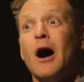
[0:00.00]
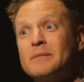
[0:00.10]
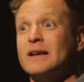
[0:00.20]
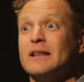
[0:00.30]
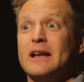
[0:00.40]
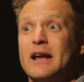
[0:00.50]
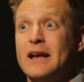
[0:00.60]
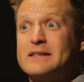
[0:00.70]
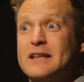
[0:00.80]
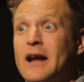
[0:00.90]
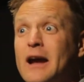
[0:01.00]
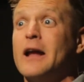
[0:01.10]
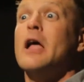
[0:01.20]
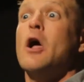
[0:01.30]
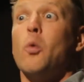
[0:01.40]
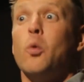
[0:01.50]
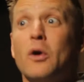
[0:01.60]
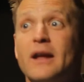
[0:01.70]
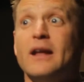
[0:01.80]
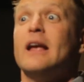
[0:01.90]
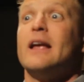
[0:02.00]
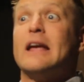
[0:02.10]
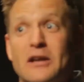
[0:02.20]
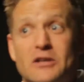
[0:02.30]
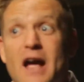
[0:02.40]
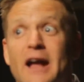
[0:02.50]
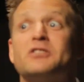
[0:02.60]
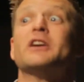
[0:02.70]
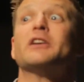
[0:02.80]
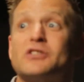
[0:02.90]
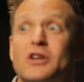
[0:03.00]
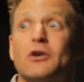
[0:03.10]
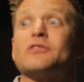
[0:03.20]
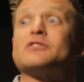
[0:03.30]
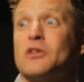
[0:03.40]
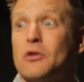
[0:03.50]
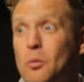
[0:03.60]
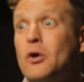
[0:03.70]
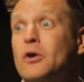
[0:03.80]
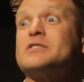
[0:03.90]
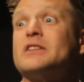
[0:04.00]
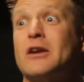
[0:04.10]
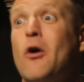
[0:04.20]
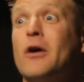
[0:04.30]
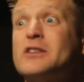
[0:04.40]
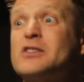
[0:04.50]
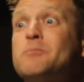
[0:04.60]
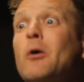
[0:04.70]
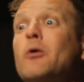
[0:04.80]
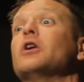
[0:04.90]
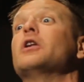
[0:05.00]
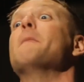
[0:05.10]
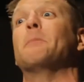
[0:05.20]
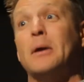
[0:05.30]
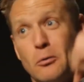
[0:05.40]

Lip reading: I'm telling you here today, we can attach ourselves to the words that God has spoken,